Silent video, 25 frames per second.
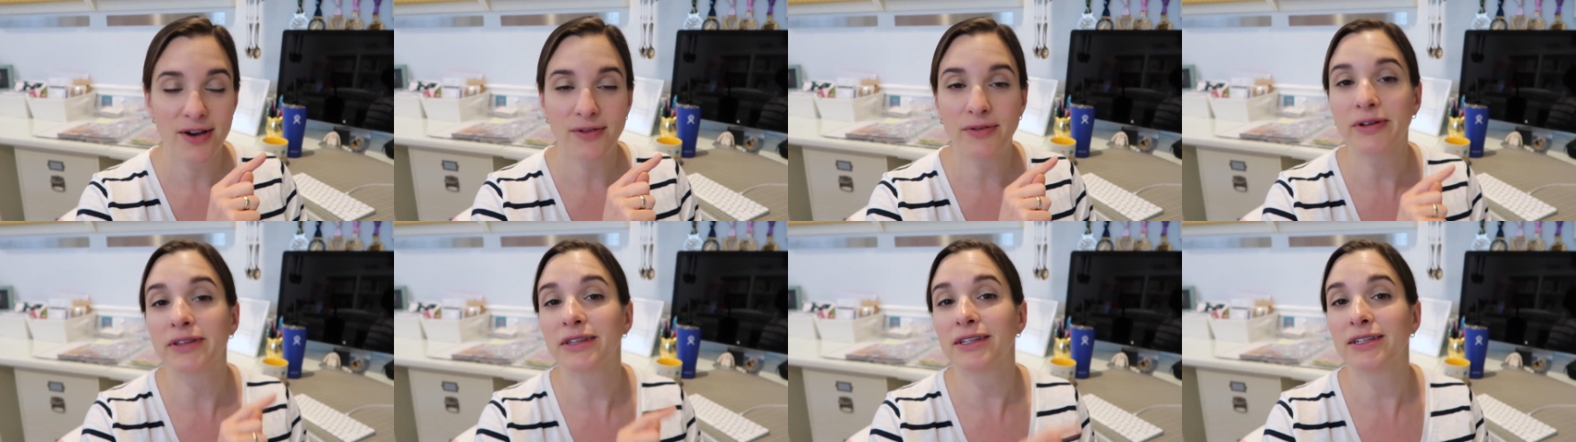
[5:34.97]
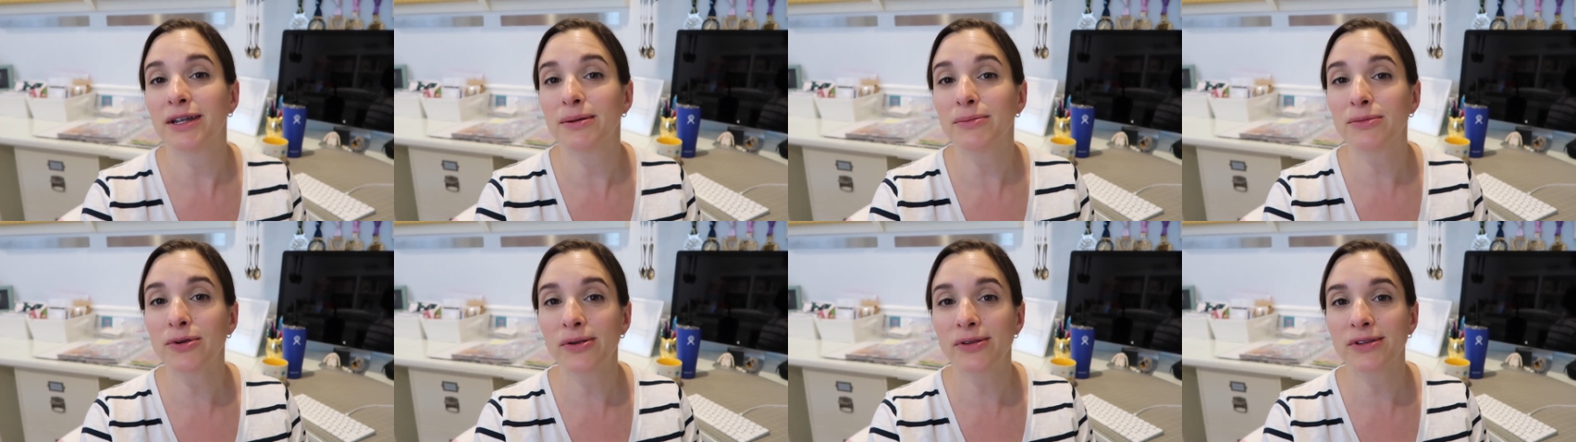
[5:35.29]
what the
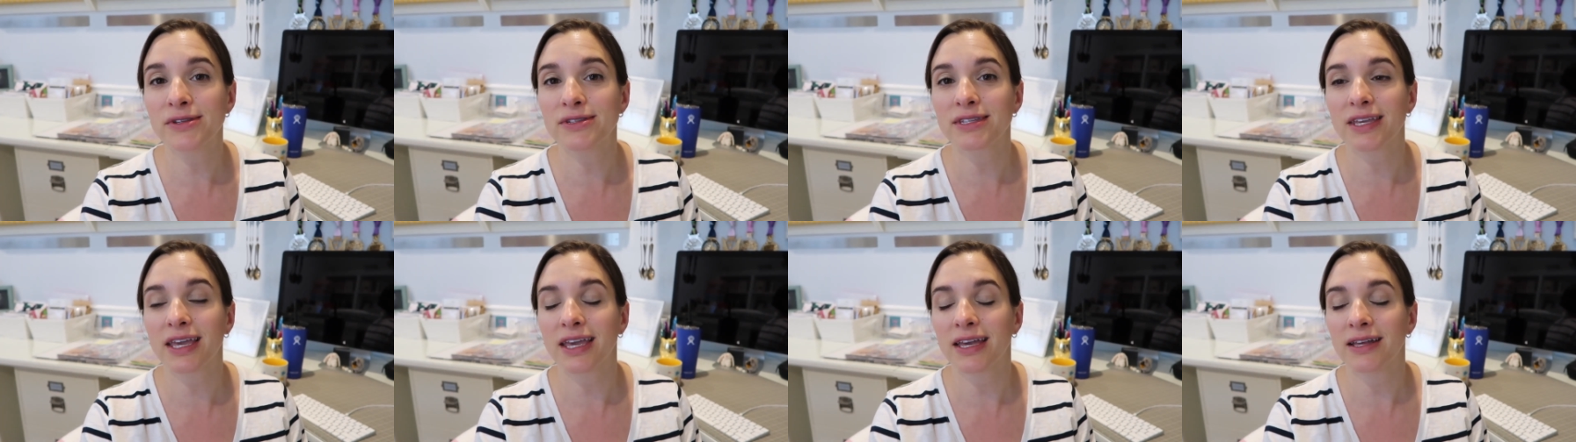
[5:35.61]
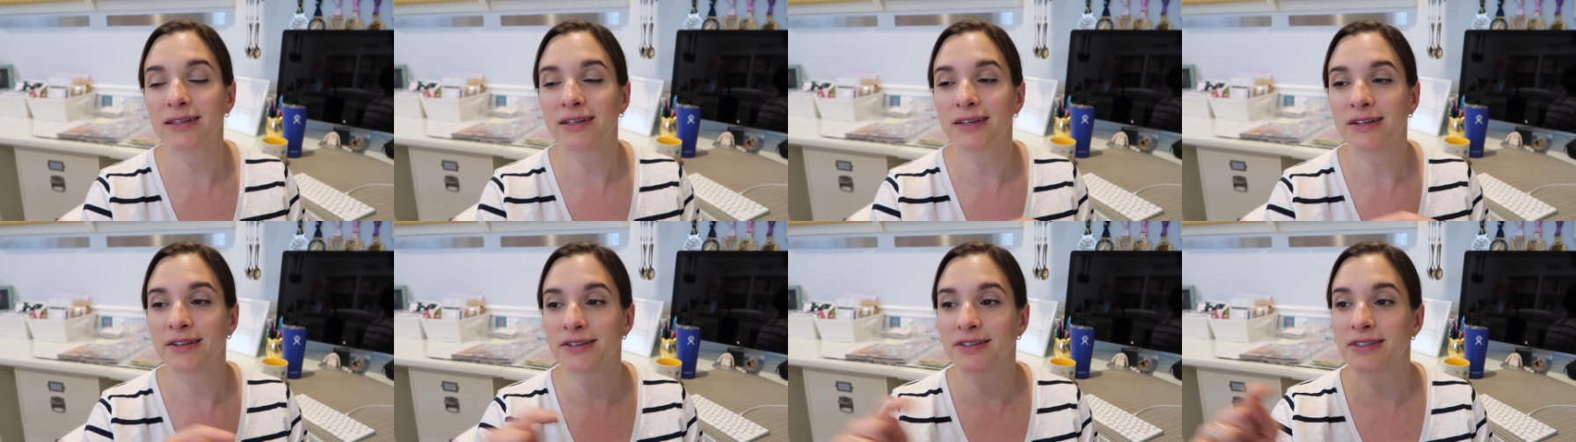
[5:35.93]
number on the
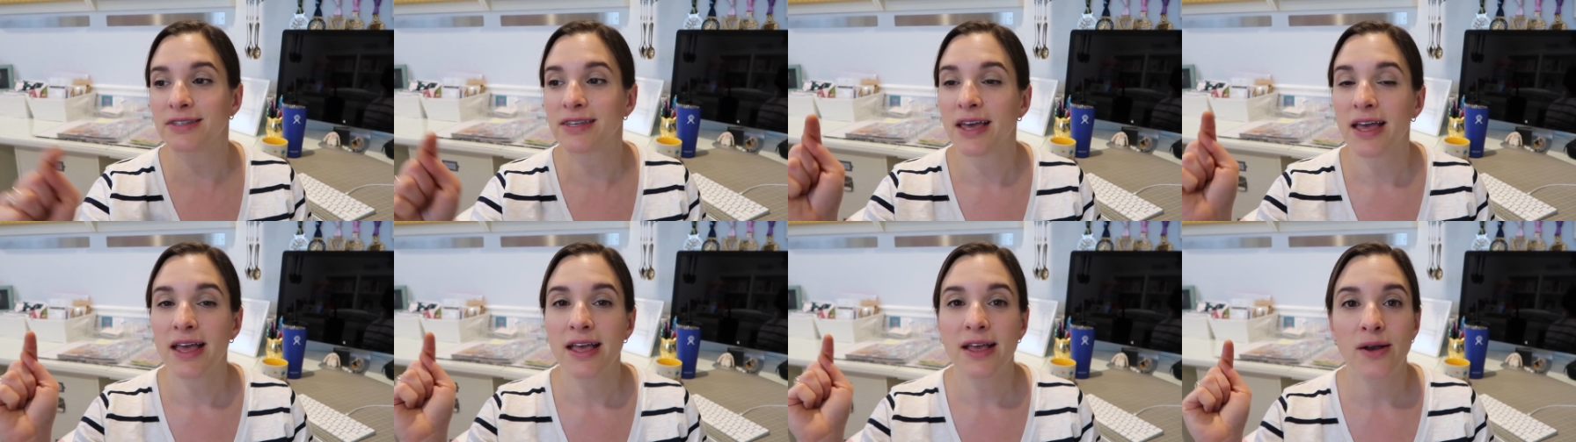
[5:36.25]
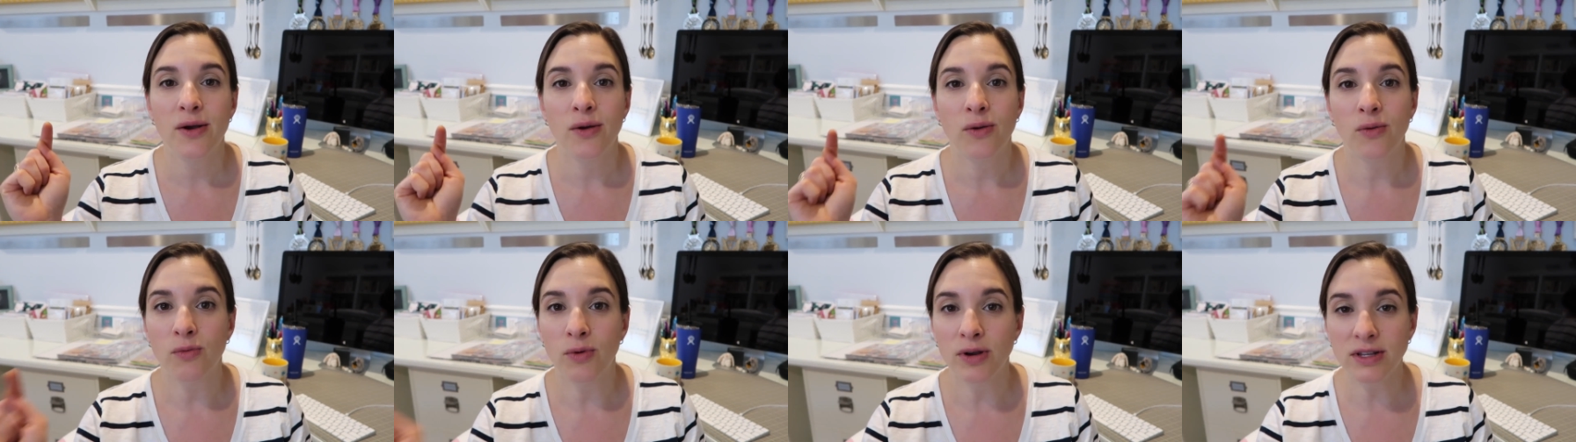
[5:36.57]
scale is,
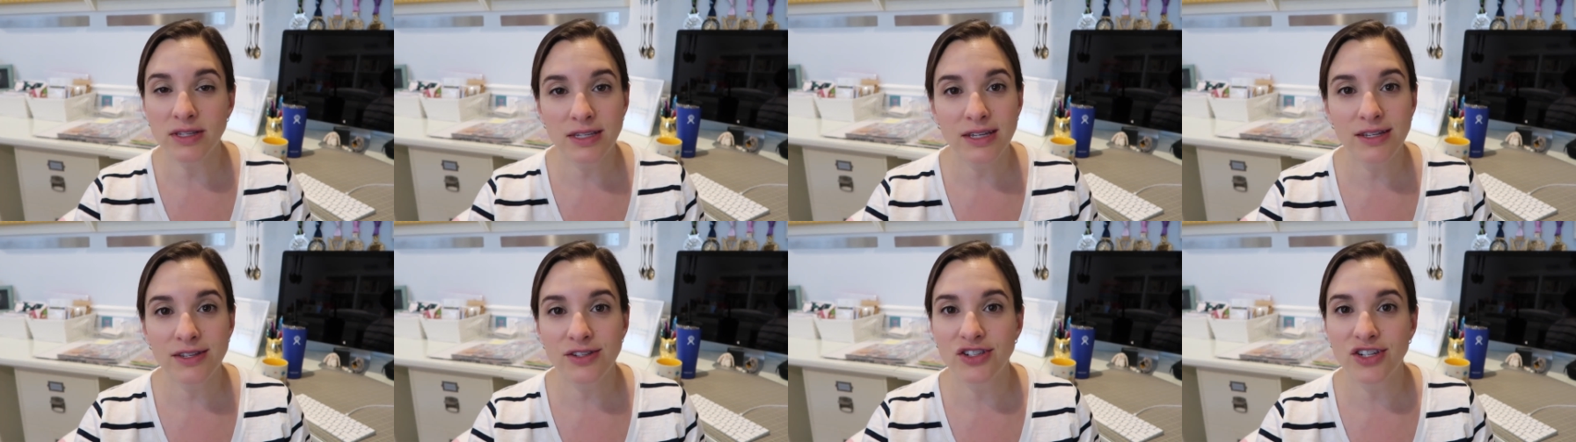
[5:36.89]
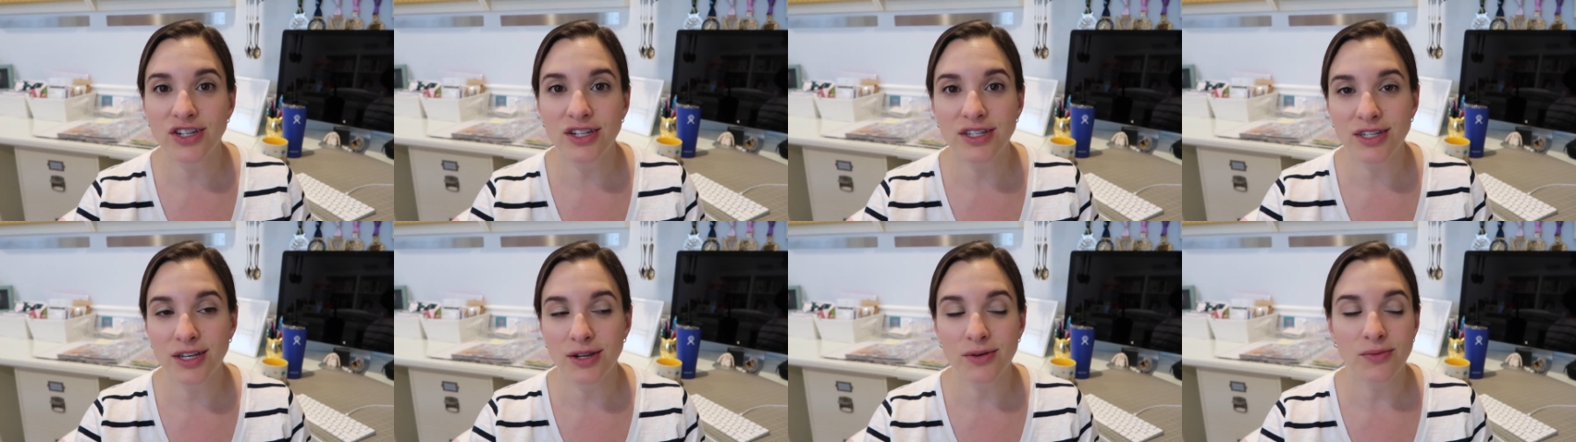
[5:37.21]
what size
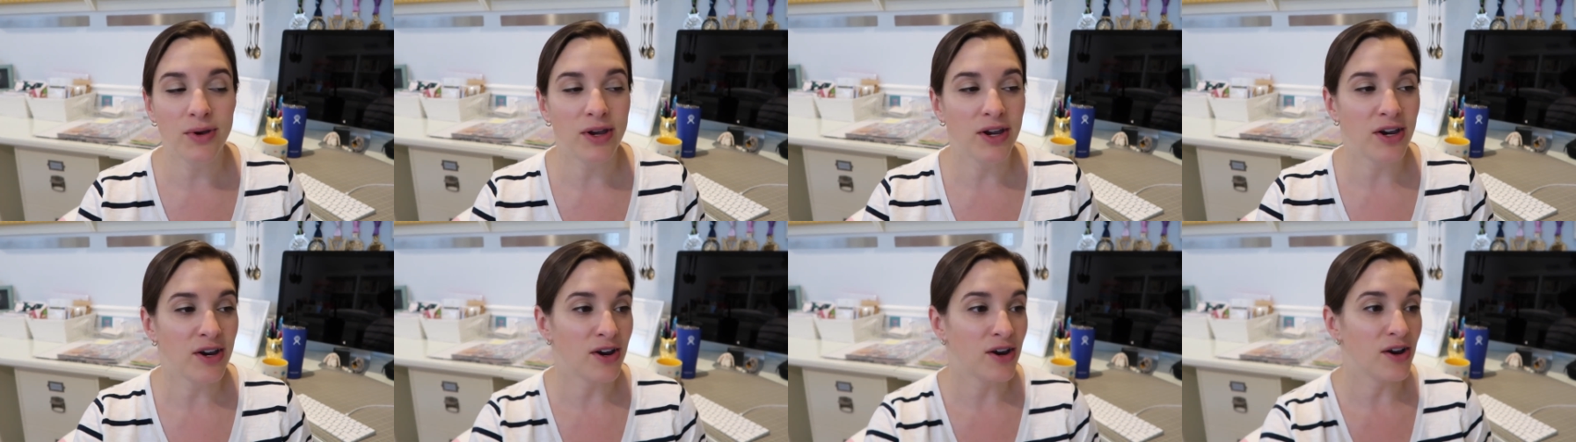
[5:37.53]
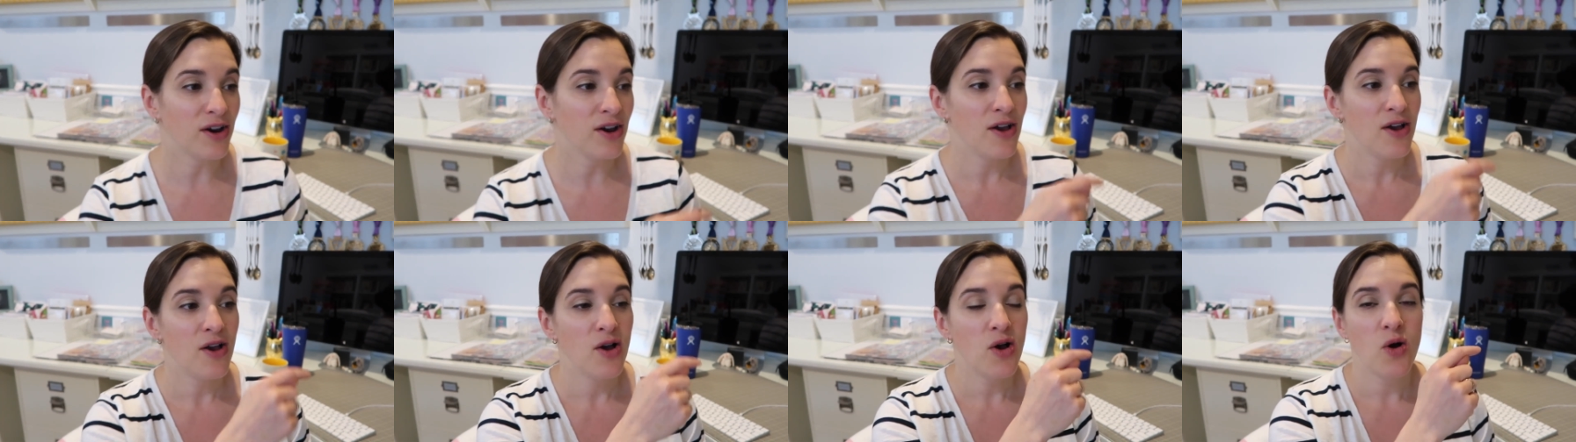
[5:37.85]
jeans I
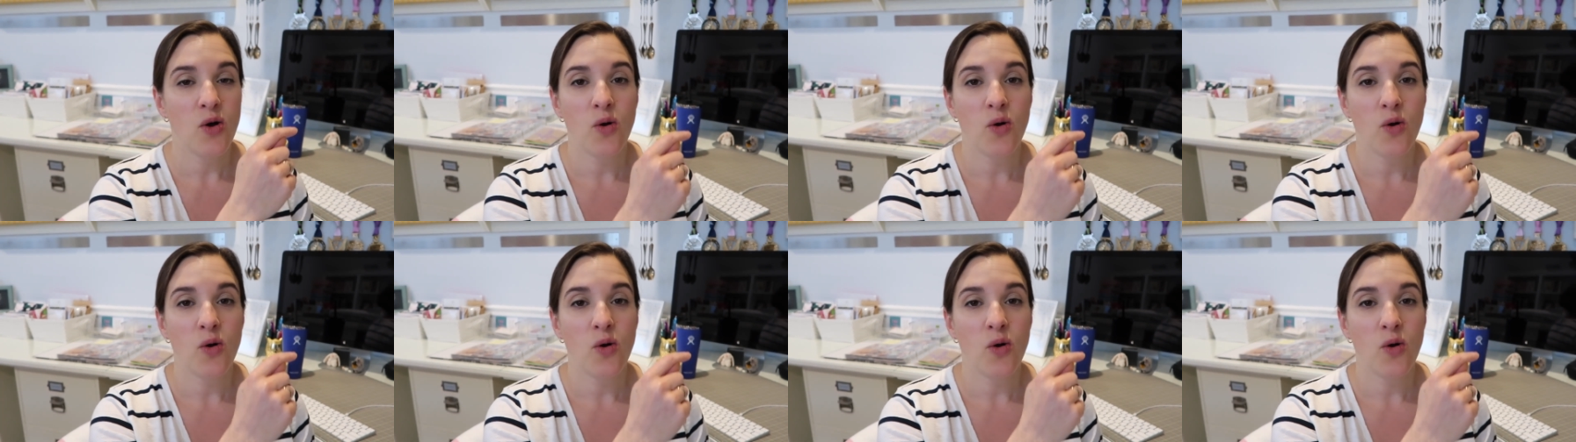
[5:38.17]
wear,